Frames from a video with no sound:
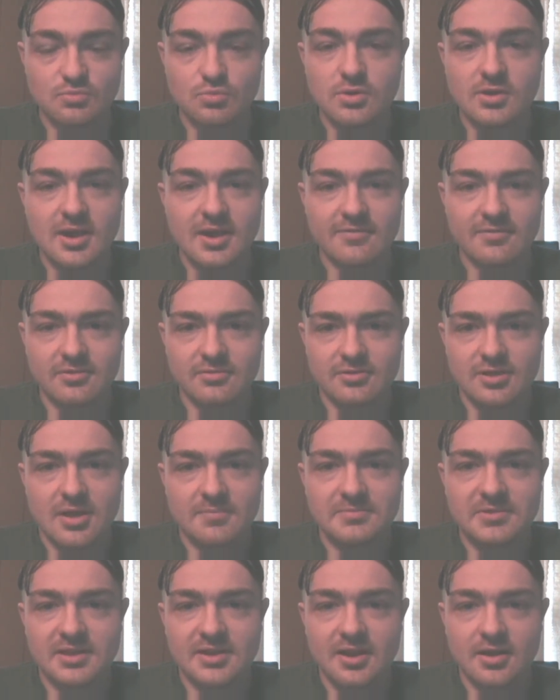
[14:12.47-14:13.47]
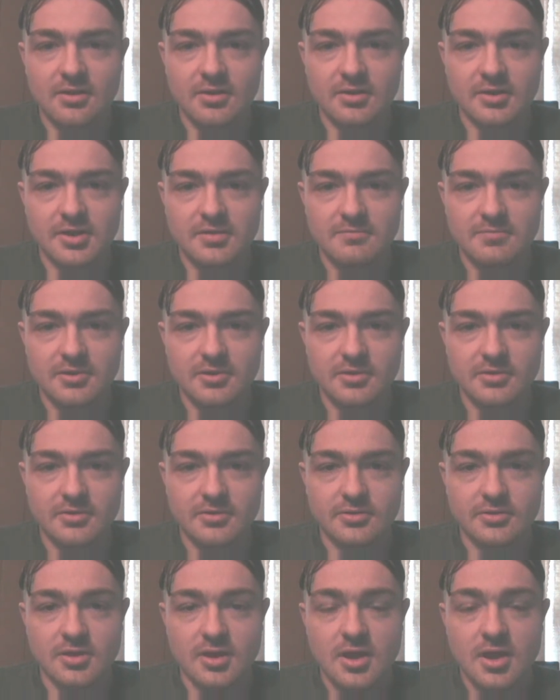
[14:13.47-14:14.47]
whatever, up to current
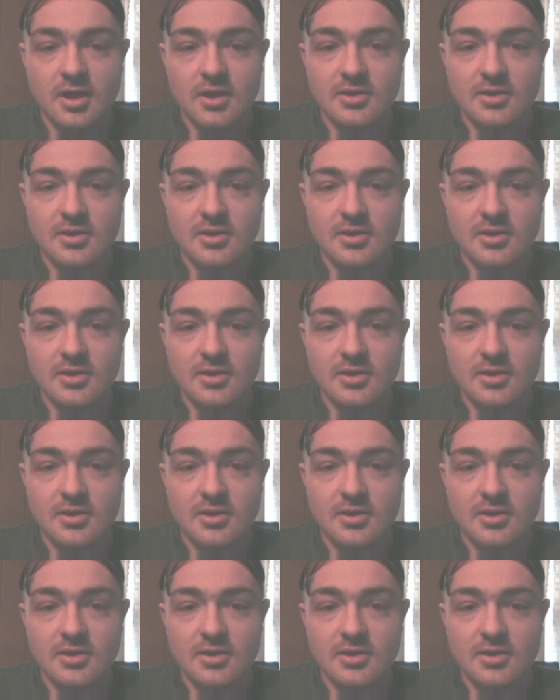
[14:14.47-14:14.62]
computer.